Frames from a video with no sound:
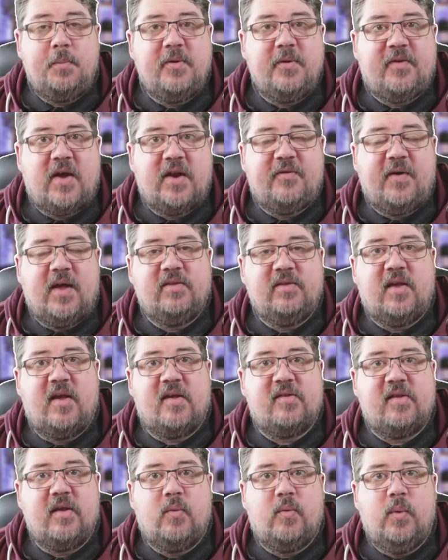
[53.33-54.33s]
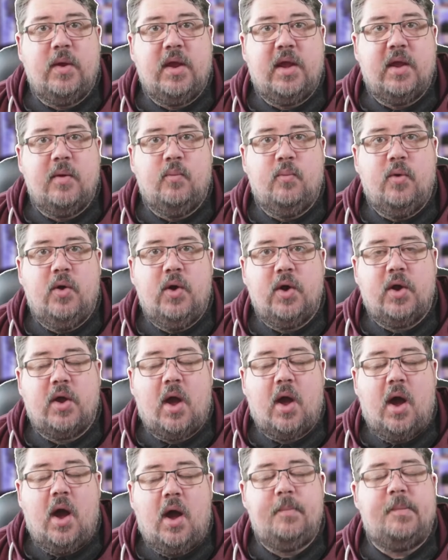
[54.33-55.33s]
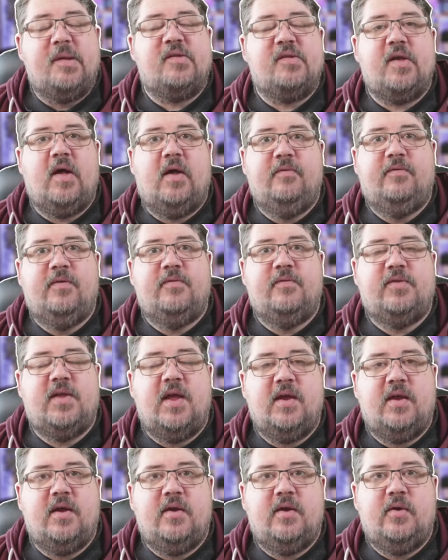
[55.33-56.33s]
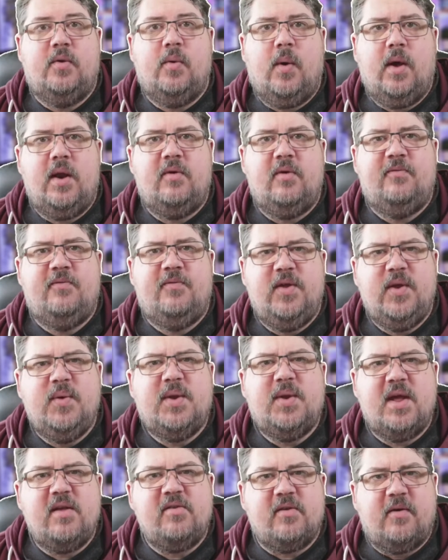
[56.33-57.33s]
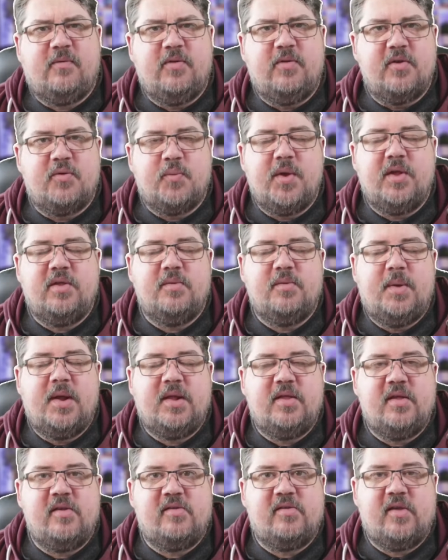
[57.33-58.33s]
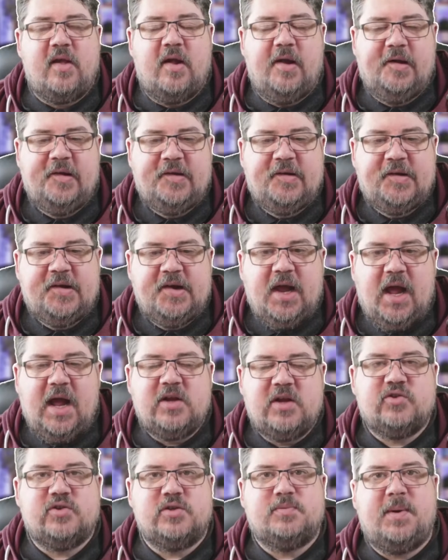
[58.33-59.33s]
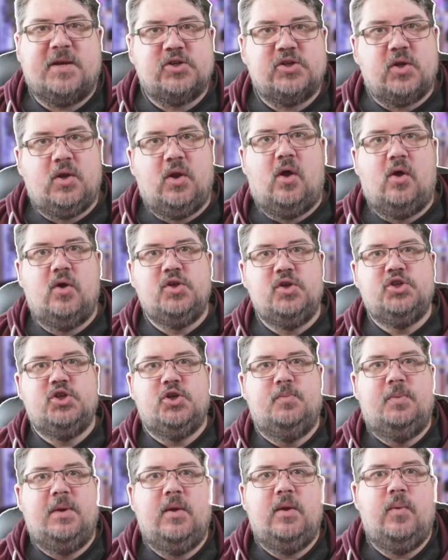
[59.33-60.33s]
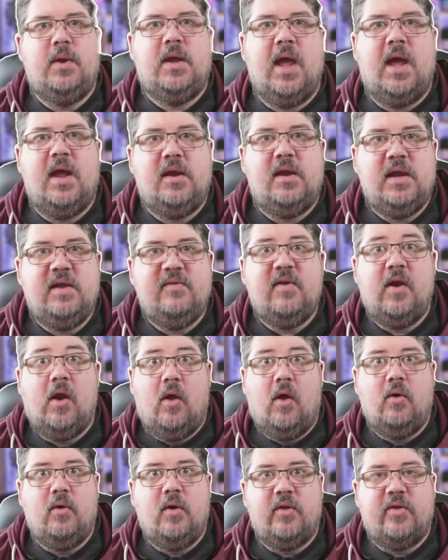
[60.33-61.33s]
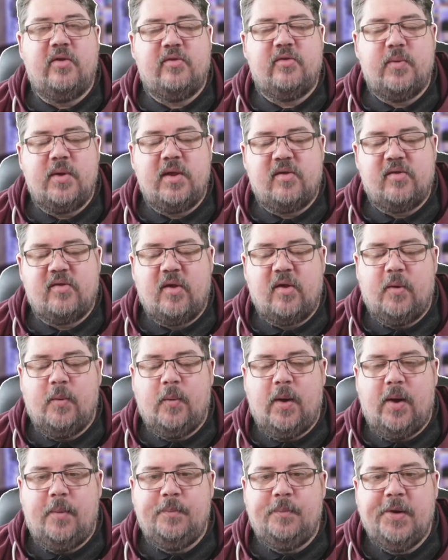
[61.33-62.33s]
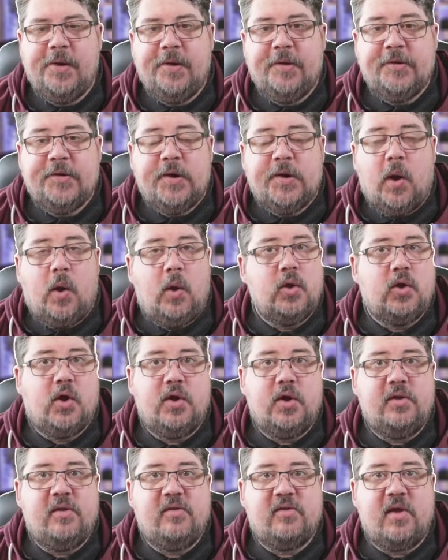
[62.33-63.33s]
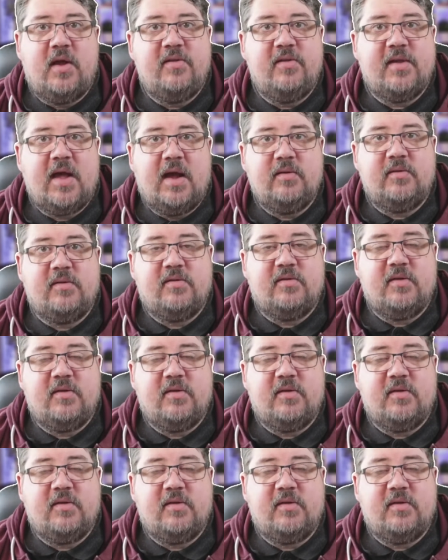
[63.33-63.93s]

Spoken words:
Hope you've had a fantastic week in work. I myself have taken quite a few days off this week to make this extra special long Jubilee weekend even longer this week. So all good, sun's out,